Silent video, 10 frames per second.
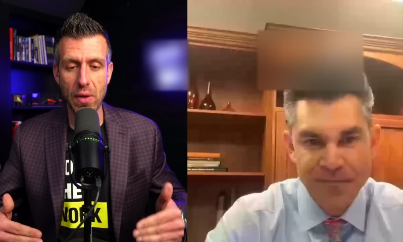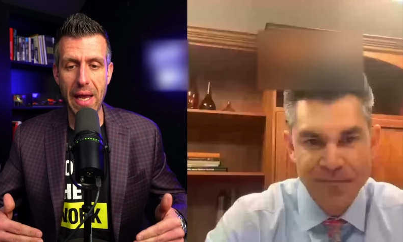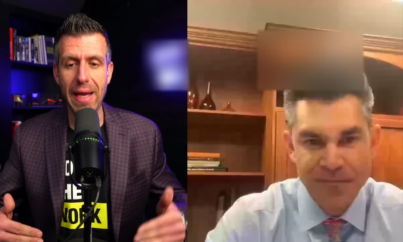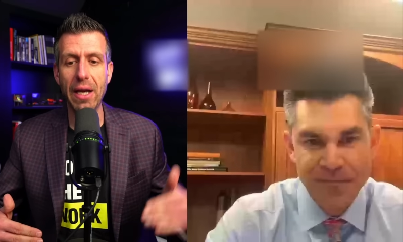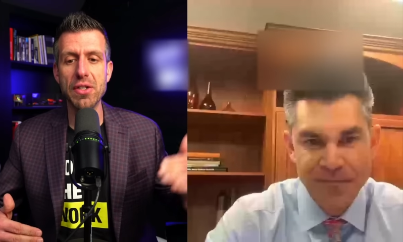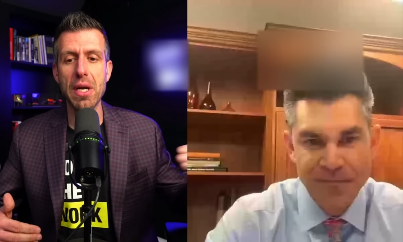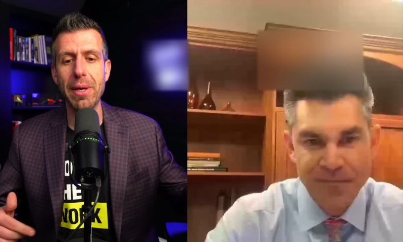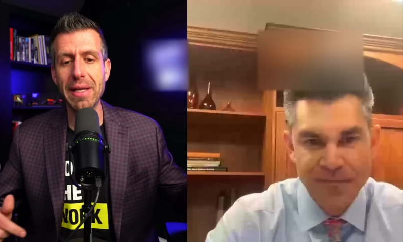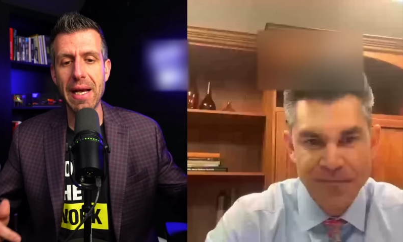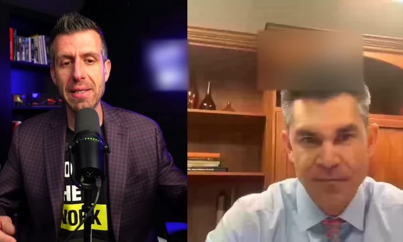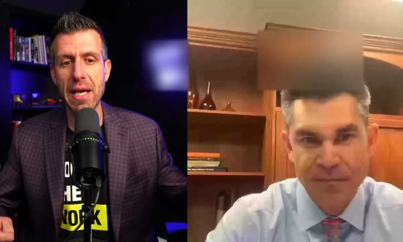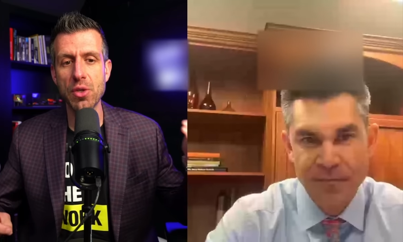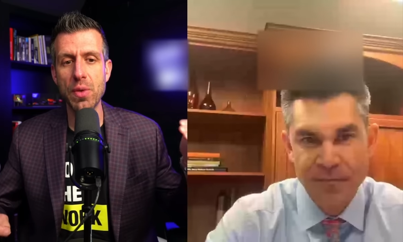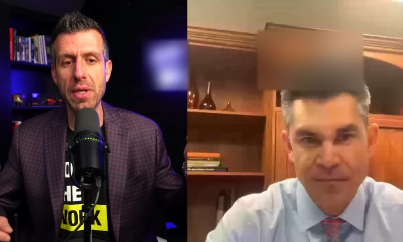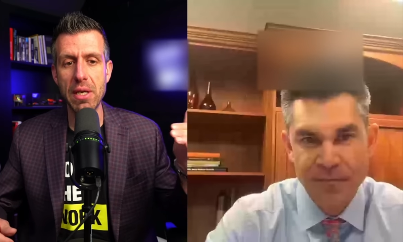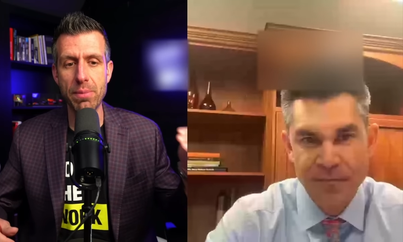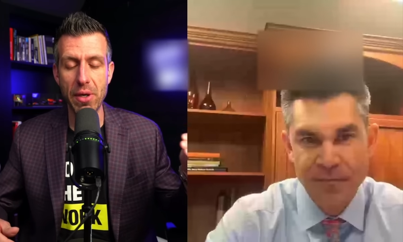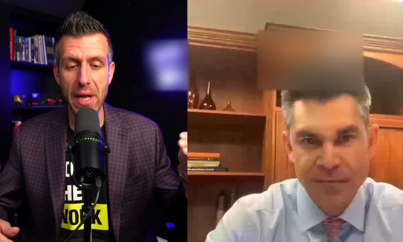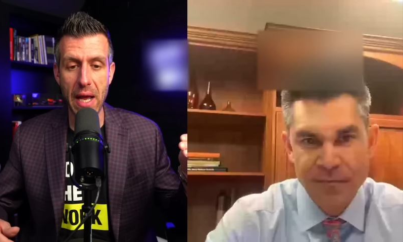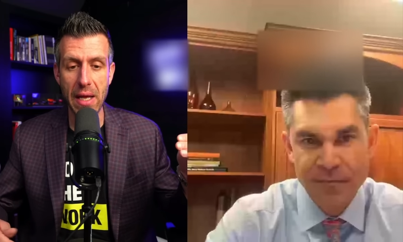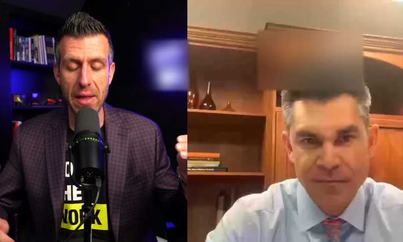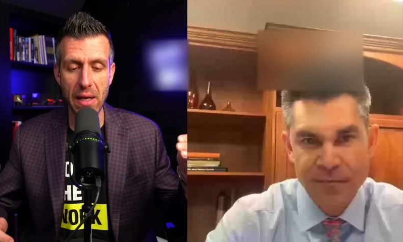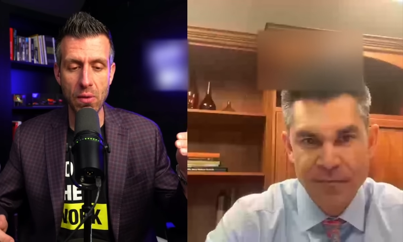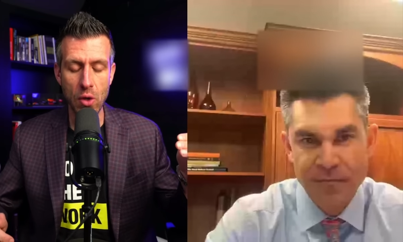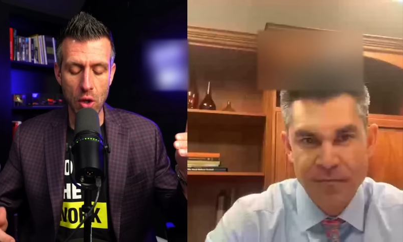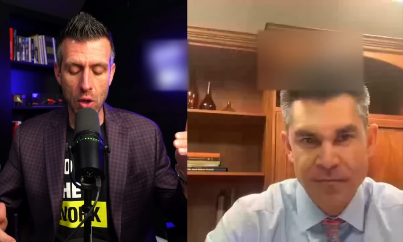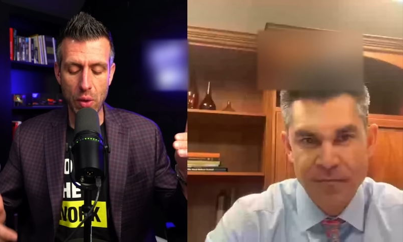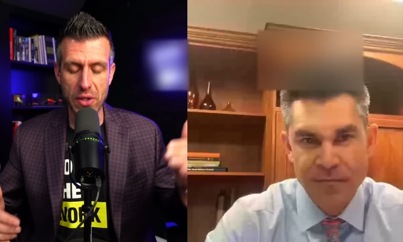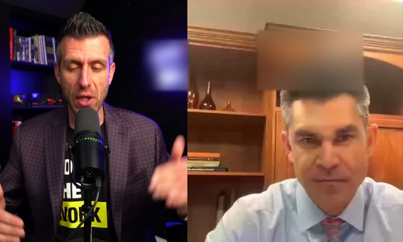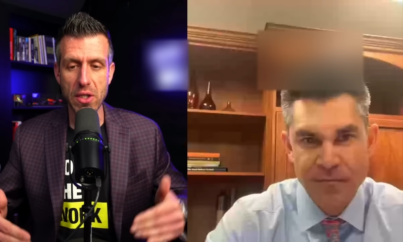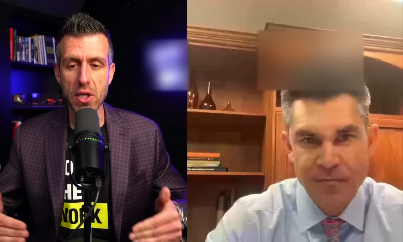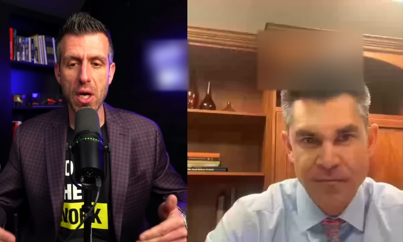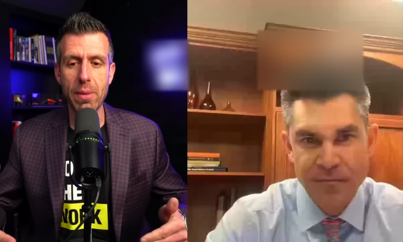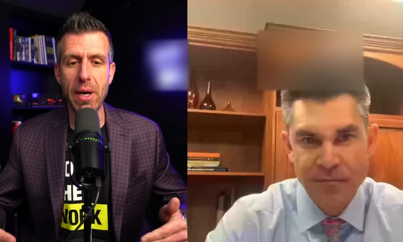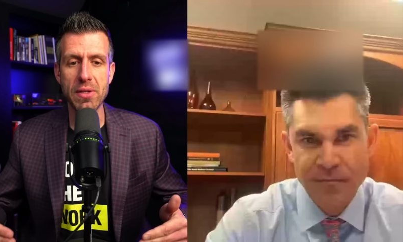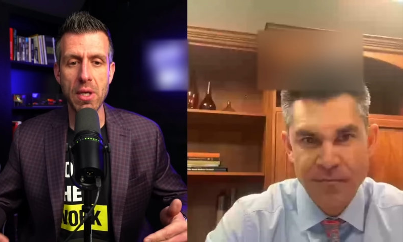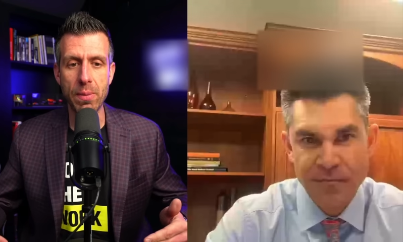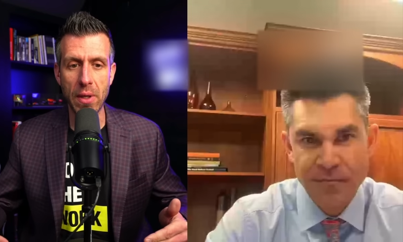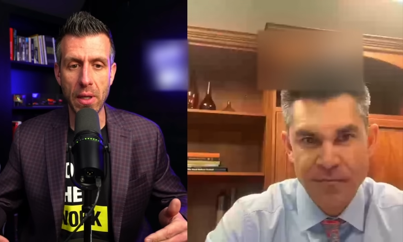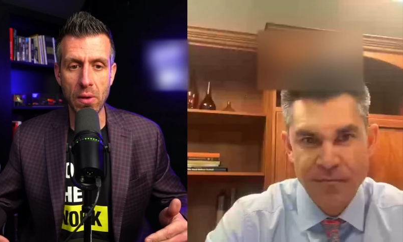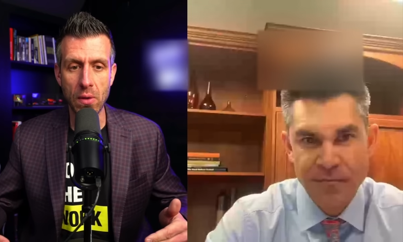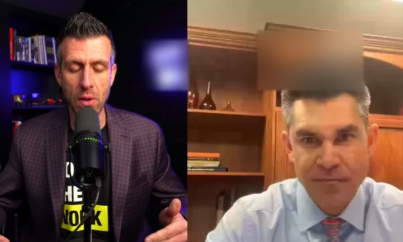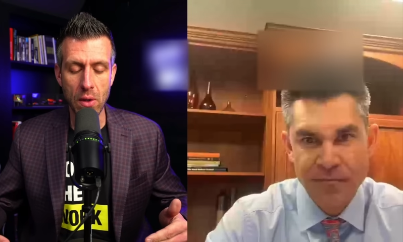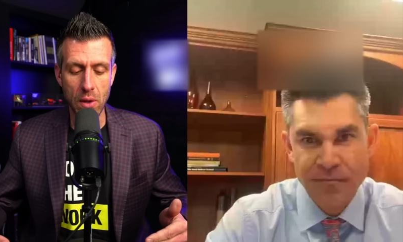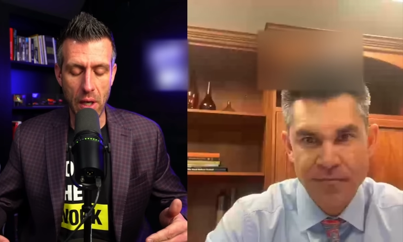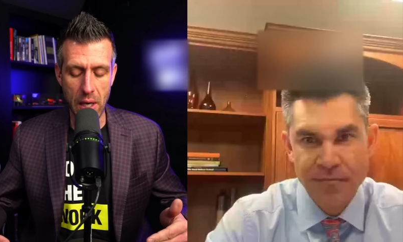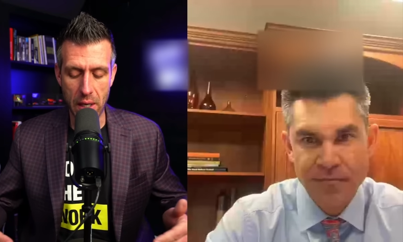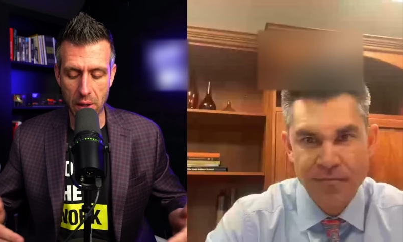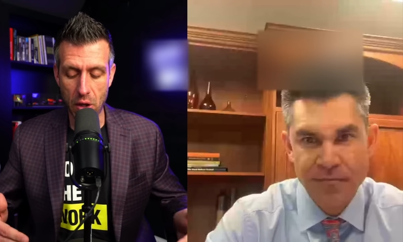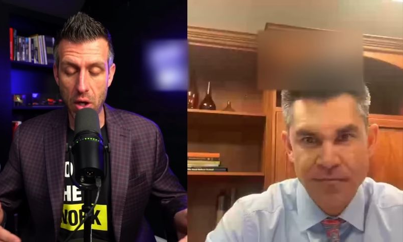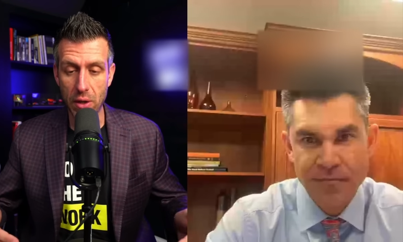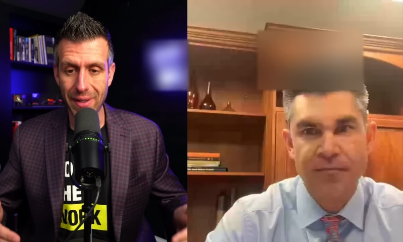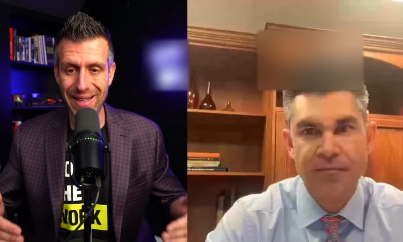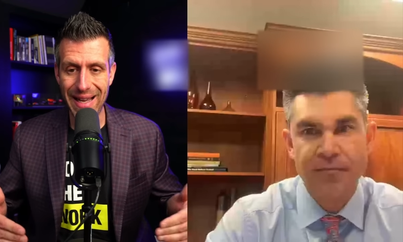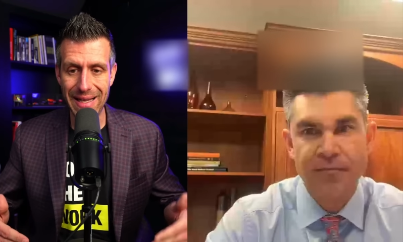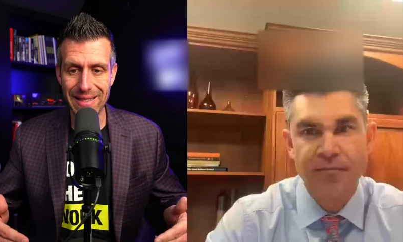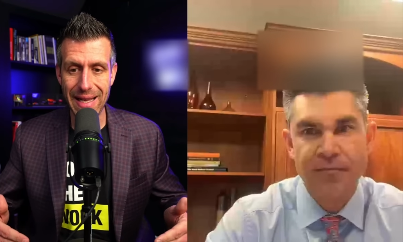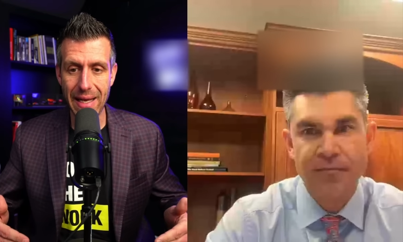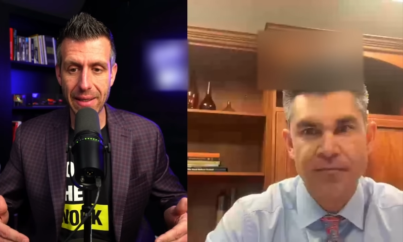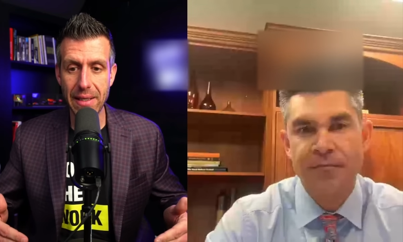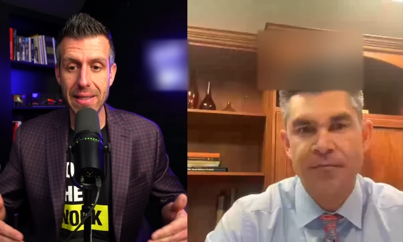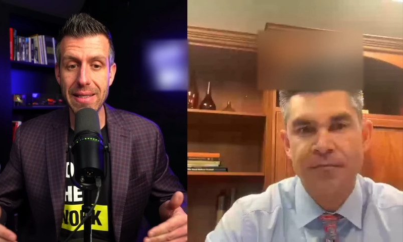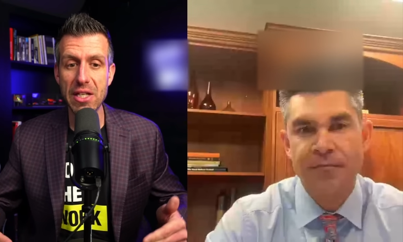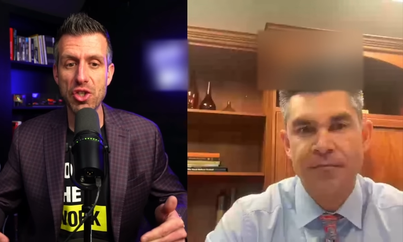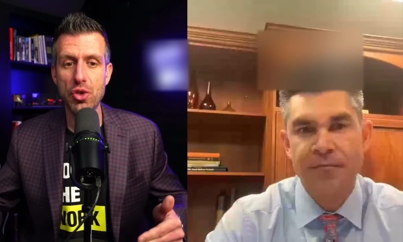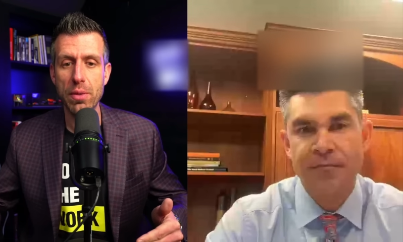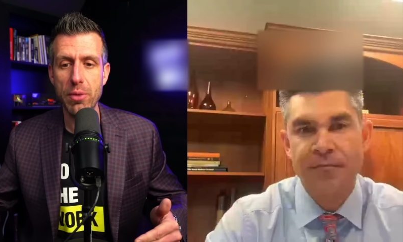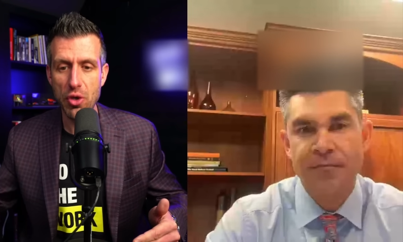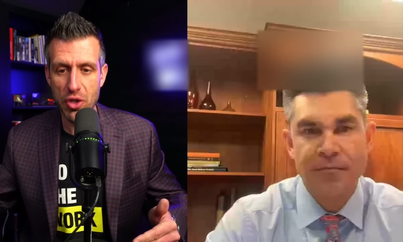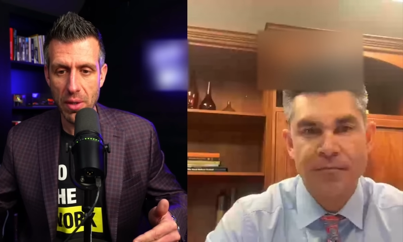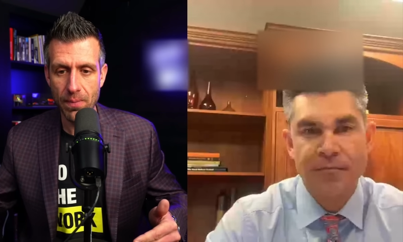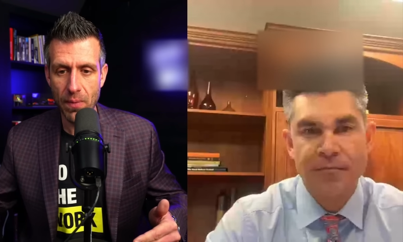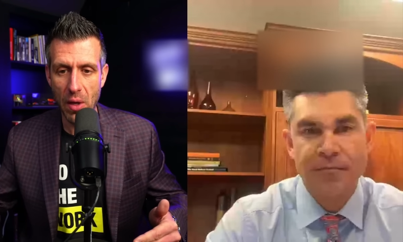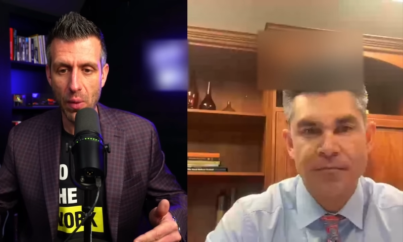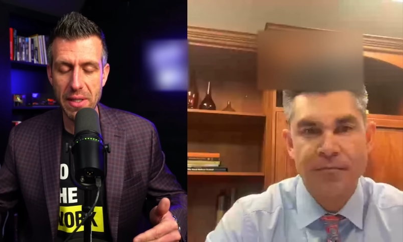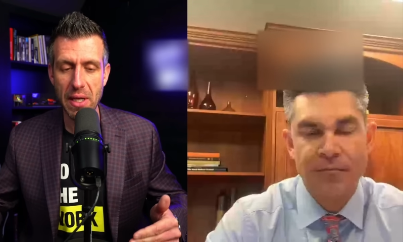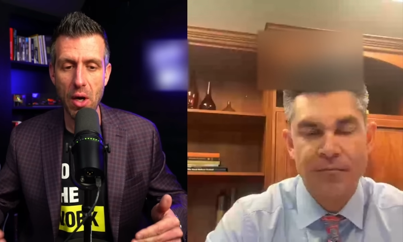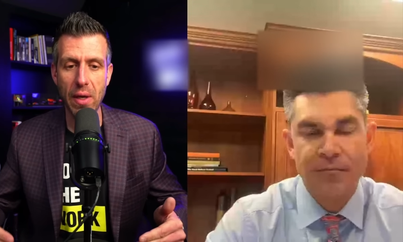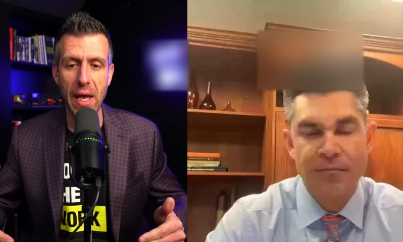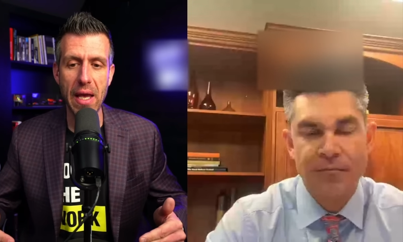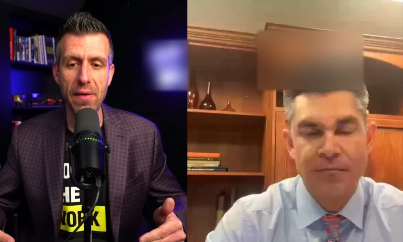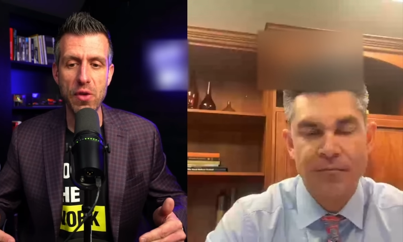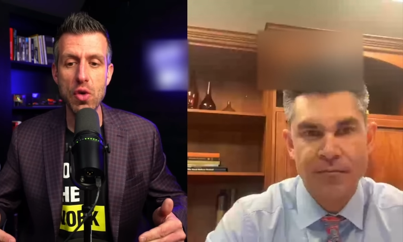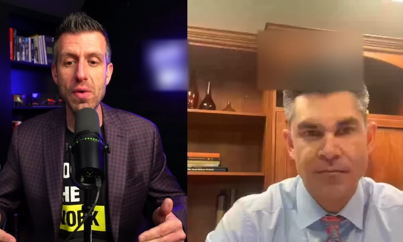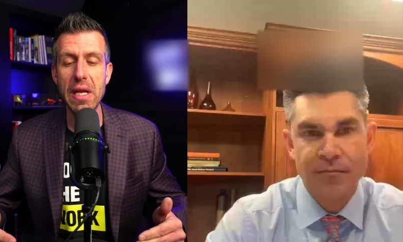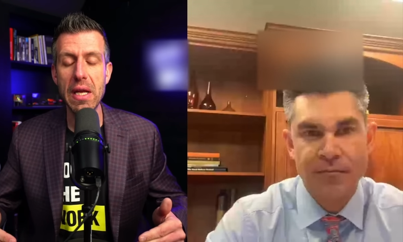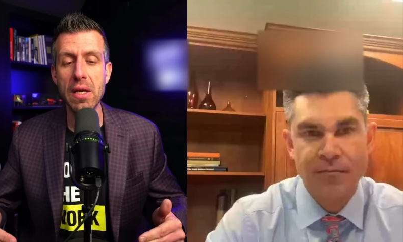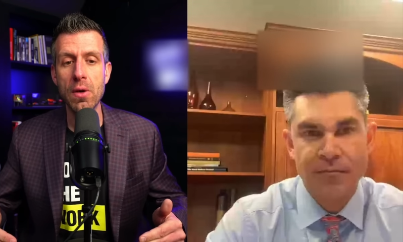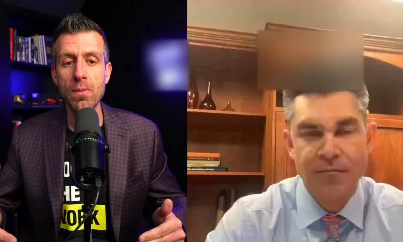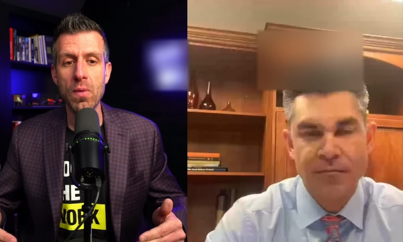Speaker 1: okay, here's how many contacts we need per day, and then we start to talk about something uh, called contact distribution. And we say, okay, if you need